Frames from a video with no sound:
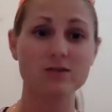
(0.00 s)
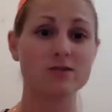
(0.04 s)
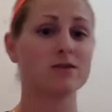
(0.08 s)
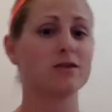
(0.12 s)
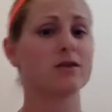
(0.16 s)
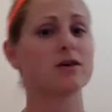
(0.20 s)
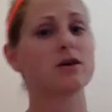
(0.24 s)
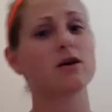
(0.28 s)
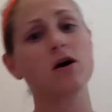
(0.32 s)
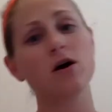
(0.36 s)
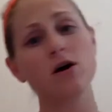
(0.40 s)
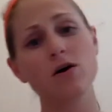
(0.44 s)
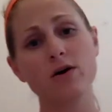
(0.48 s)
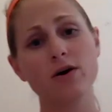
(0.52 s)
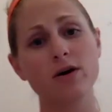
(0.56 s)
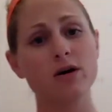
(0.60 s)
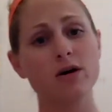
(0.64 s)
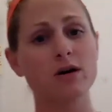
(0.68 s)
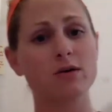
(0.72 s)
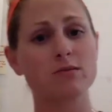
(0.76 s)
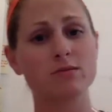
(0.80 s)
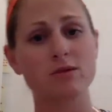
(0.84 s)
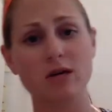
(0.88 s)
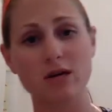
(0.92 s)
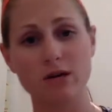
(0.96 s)
And like, oh, here,
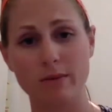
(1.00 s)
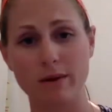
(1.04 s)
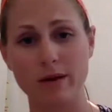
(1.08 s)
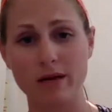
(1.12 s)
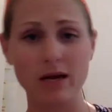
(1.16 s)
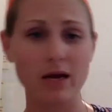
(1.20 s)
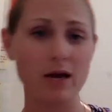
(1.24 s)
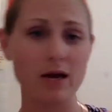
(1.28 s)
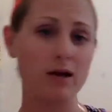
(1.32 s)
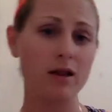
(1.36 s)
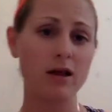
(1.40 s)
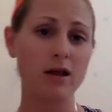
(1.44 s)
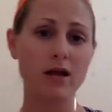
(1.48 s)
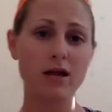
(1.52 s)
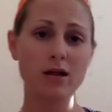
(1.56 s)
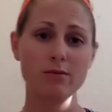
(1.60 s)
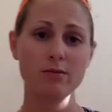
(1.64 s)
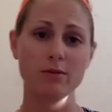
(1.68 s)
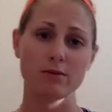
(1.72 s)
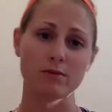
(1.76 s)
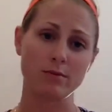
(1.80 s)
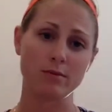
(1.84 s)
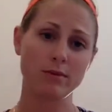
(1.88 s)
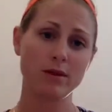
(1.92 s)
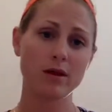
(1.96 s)
come talk to my nail lady,
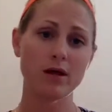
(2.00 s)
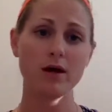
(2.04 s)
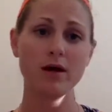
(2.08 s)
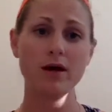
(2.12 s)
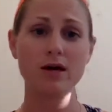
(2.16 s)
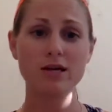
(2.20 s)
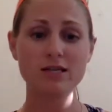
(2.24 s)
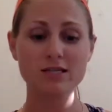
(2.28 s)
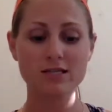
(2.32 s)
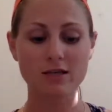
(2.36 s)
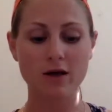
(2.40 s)
blah, blah, blah.